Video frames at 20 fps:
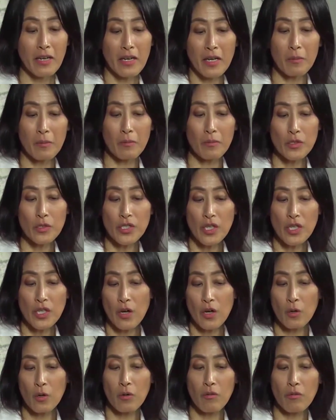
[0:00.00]
Um,
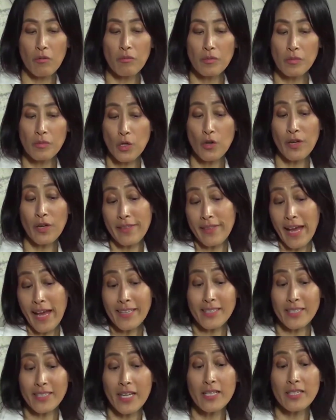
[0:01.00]
so, so
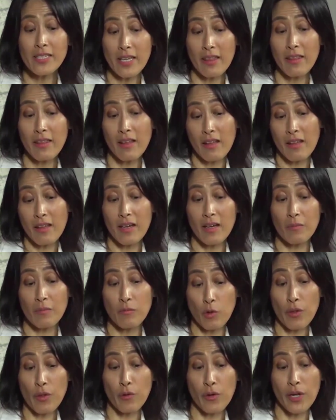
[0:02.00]
in that sense, I think
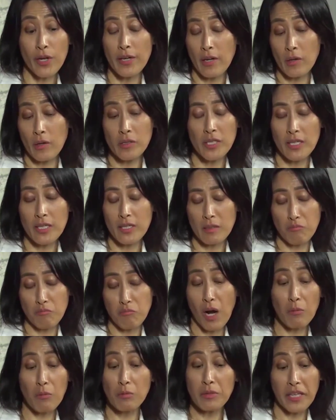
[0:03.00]
um, North Korea knows that
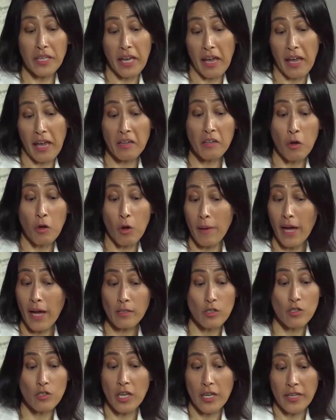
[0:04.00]
it probably can go
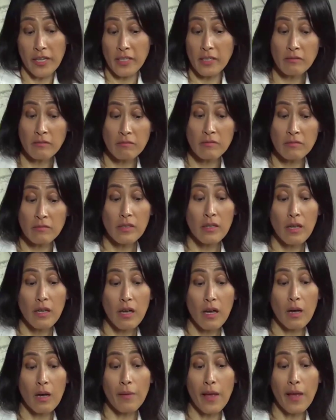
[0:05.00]
back to China
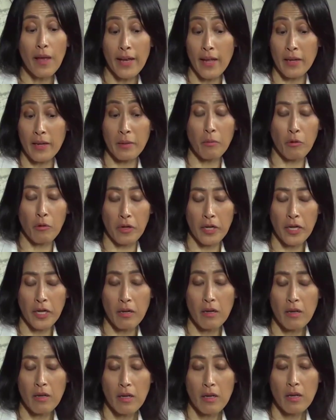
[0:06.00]
um, at any
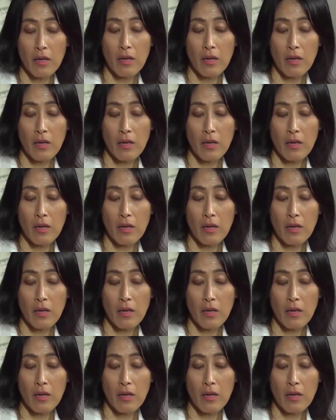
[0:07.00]
point.